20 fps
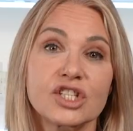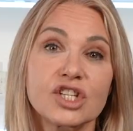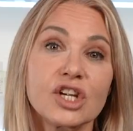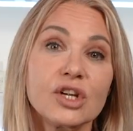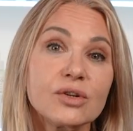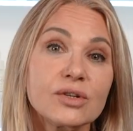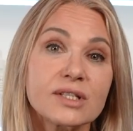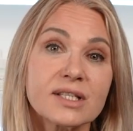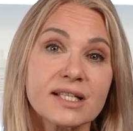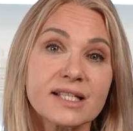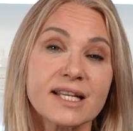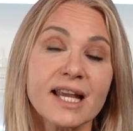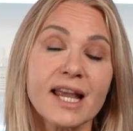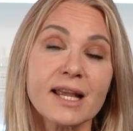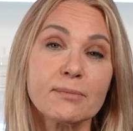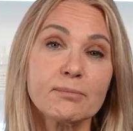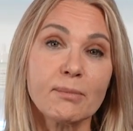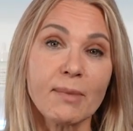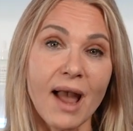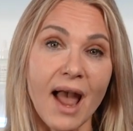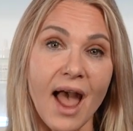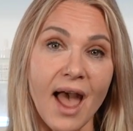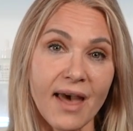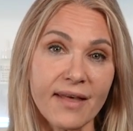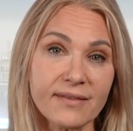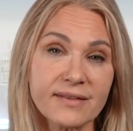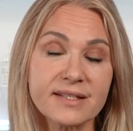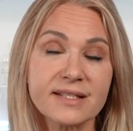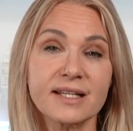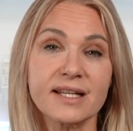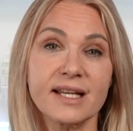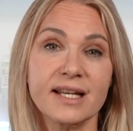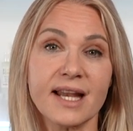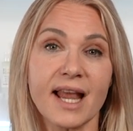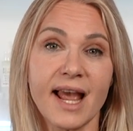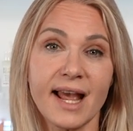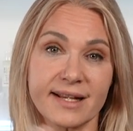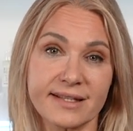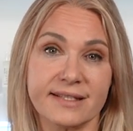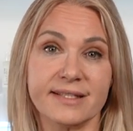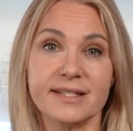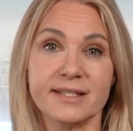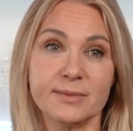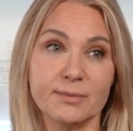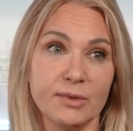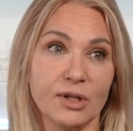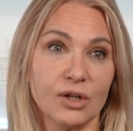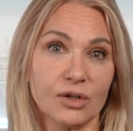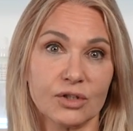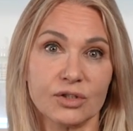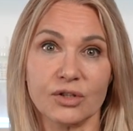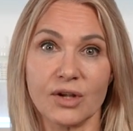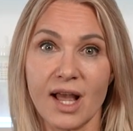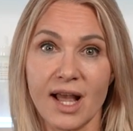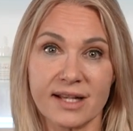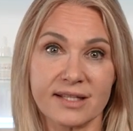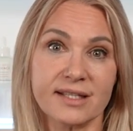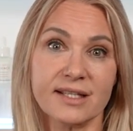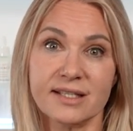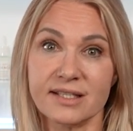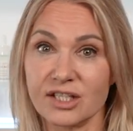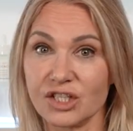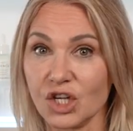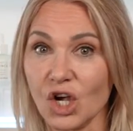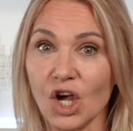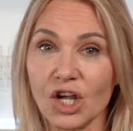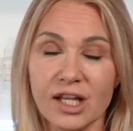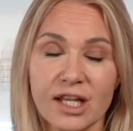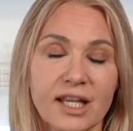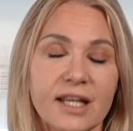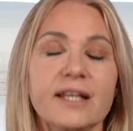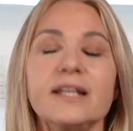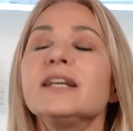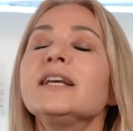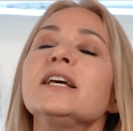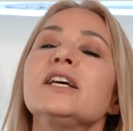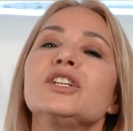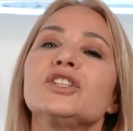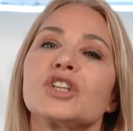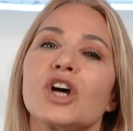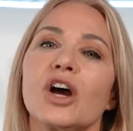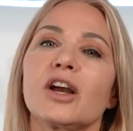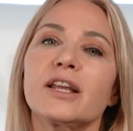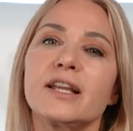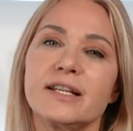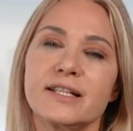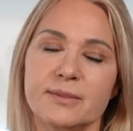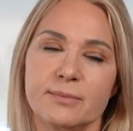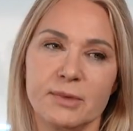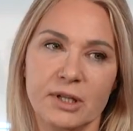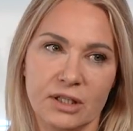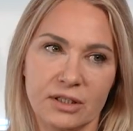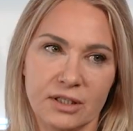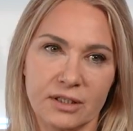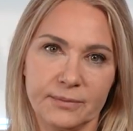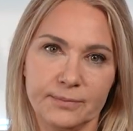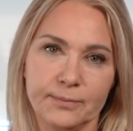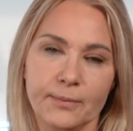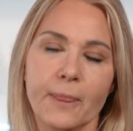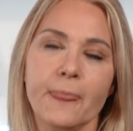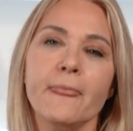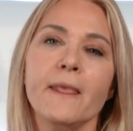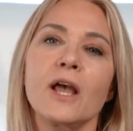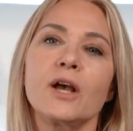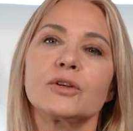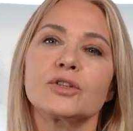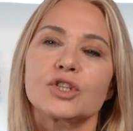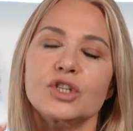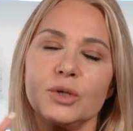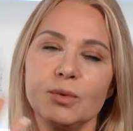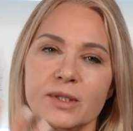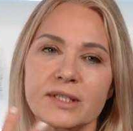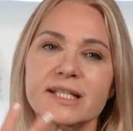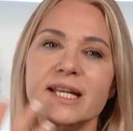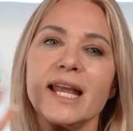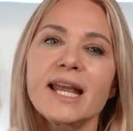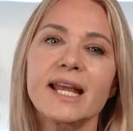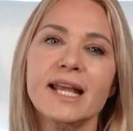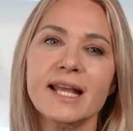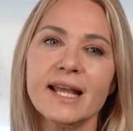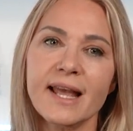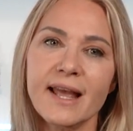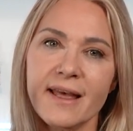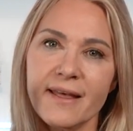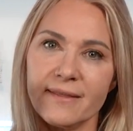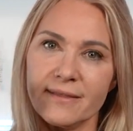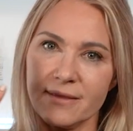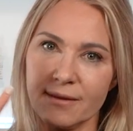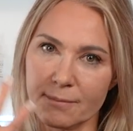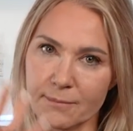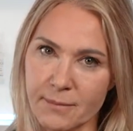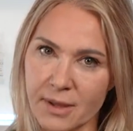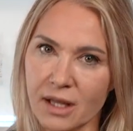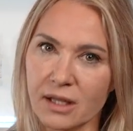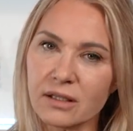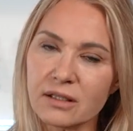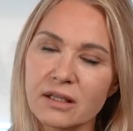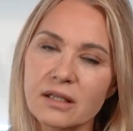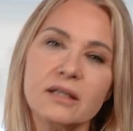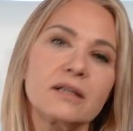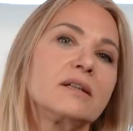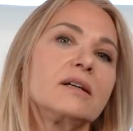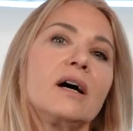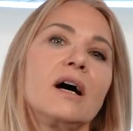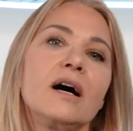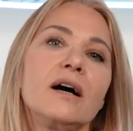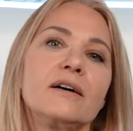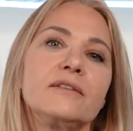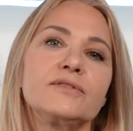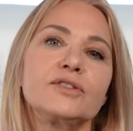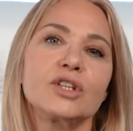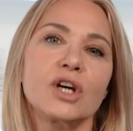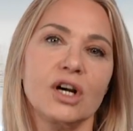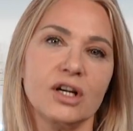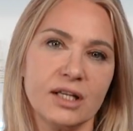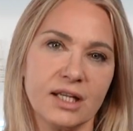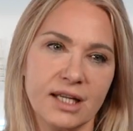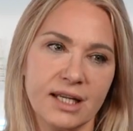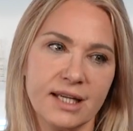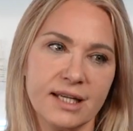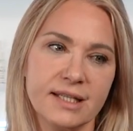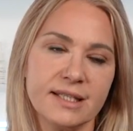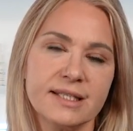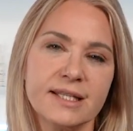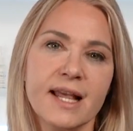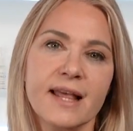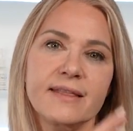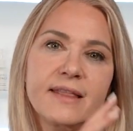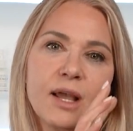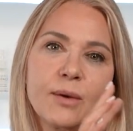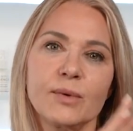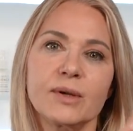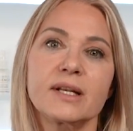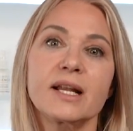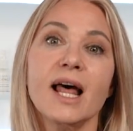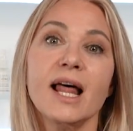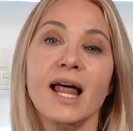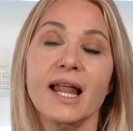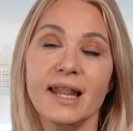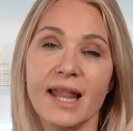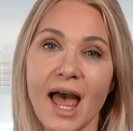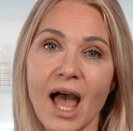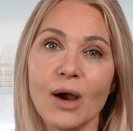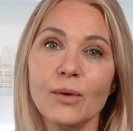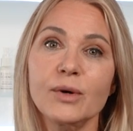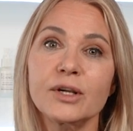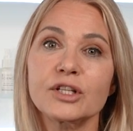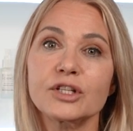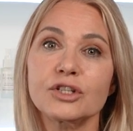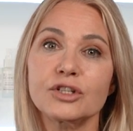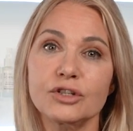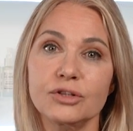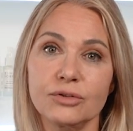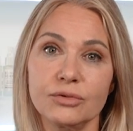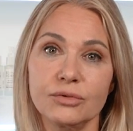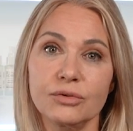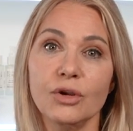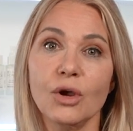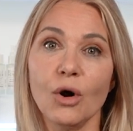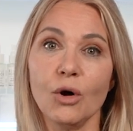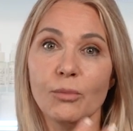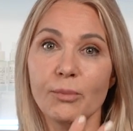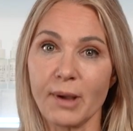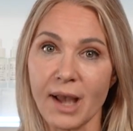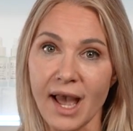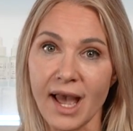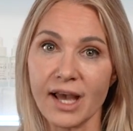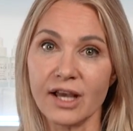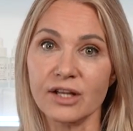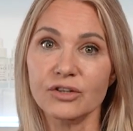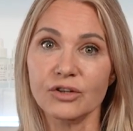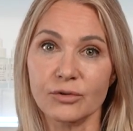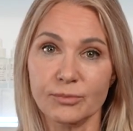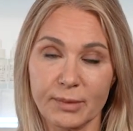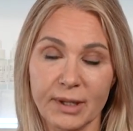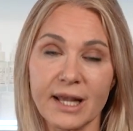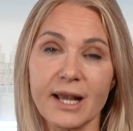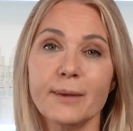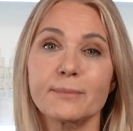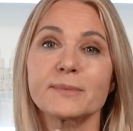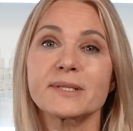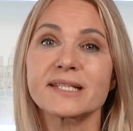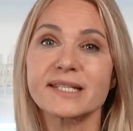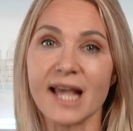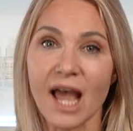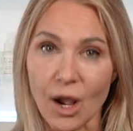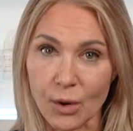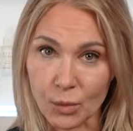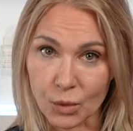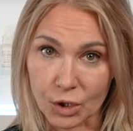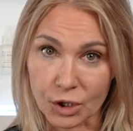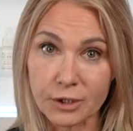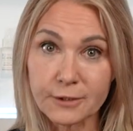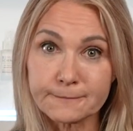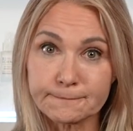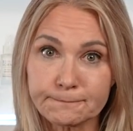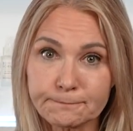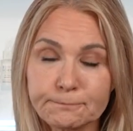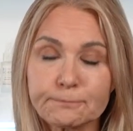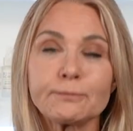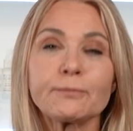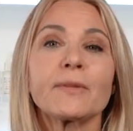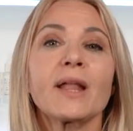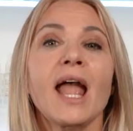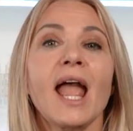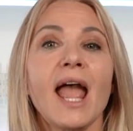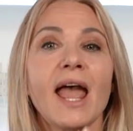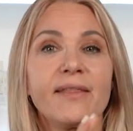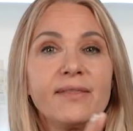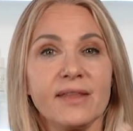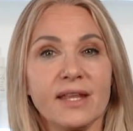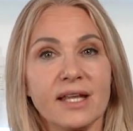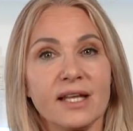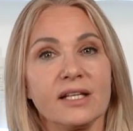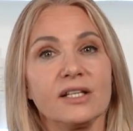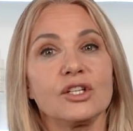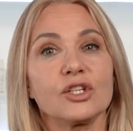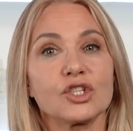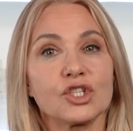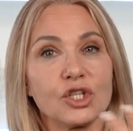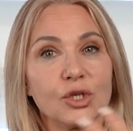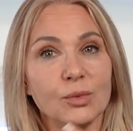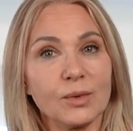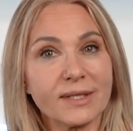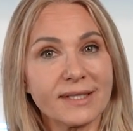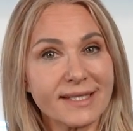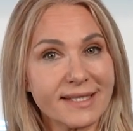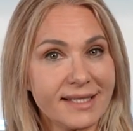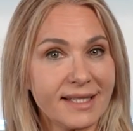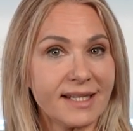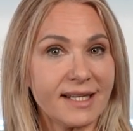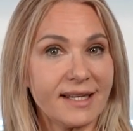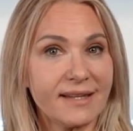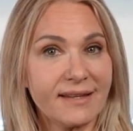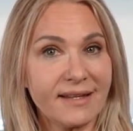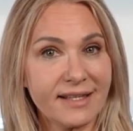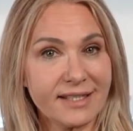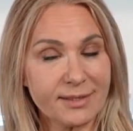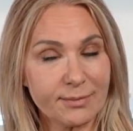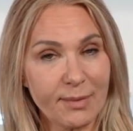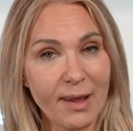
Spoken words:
she used to take baths in ass's milk. So ass is a donkey's milk. She would take the milk of donkeys, they would allow it to go bad or become sour, and then she would sit in these